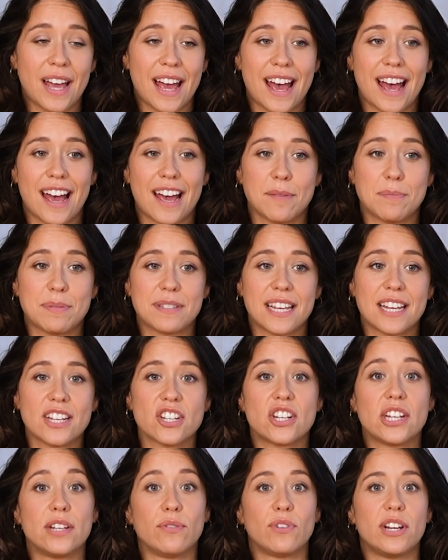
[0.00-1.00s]
and
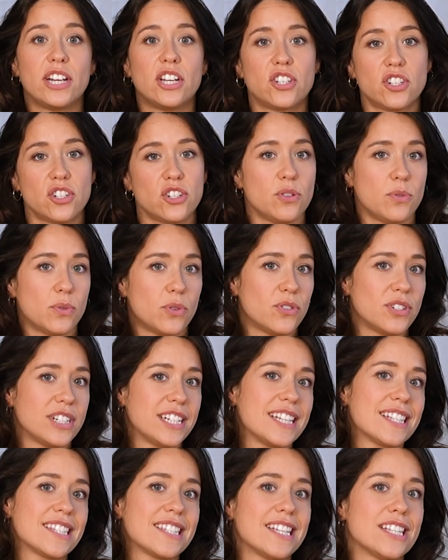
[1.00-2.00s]
potentially reach new
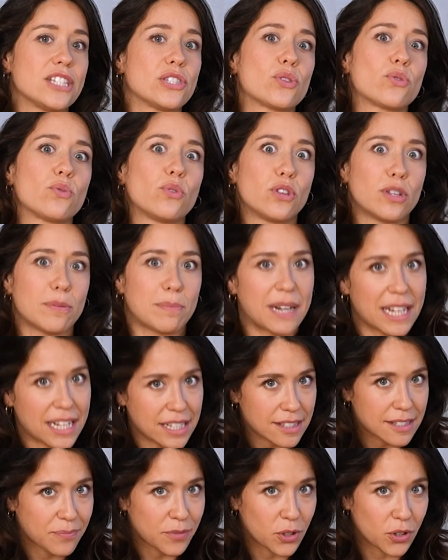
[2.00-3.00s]
audiences through the
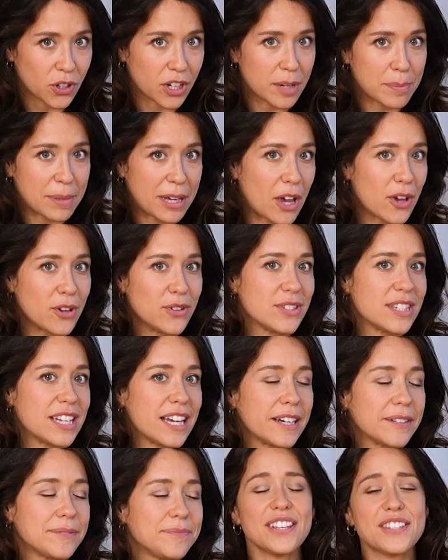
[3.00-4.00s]
place you're going to be hosting.